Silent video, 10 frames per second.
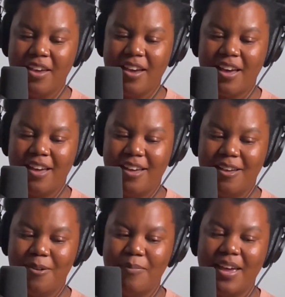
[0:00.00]

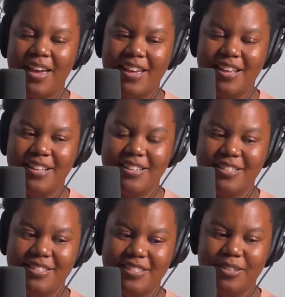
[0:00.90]

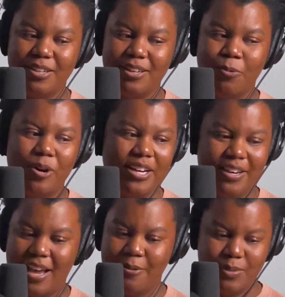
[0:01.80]
And when
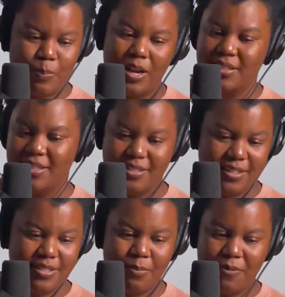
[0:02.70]
I was processing
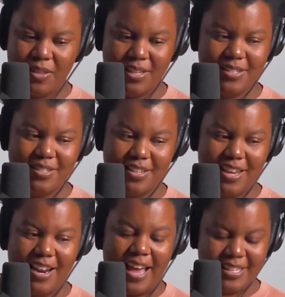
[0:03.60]
some of this,
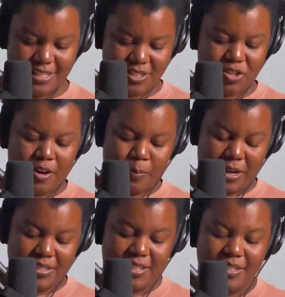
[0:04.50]
and as I started
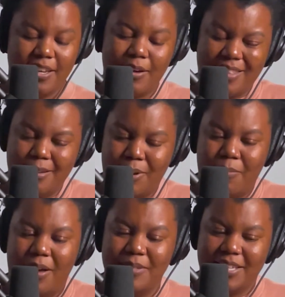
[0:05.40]
processing it, I think my
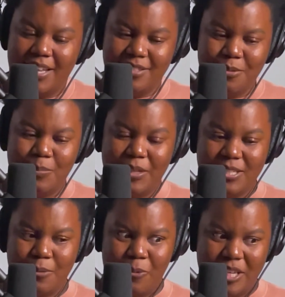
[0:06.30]
mom has gotten to a
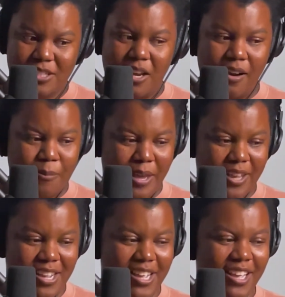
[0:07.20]
place where we can talk about
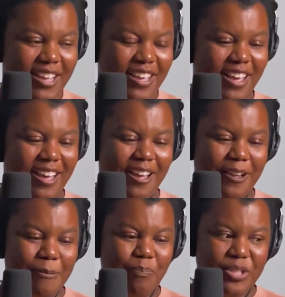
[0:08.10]
it.
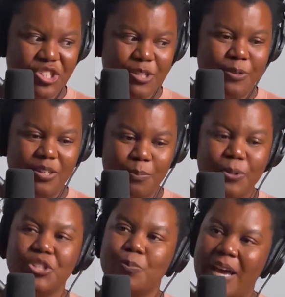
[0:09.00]
But she would
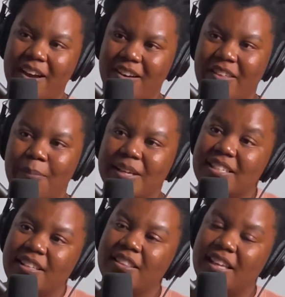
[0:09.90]
push back on that because
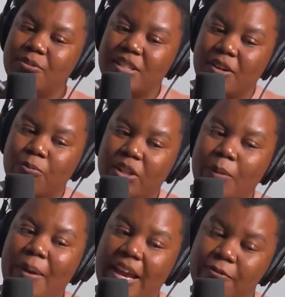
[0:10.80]
I think that was like a really
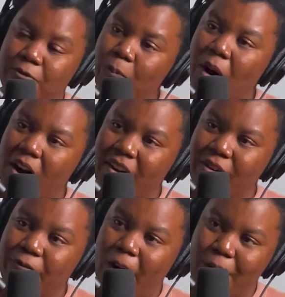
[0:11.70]
painful part
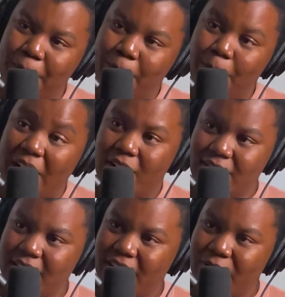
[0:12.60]
of her
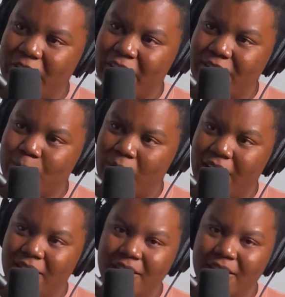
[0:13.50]
parenting career as well.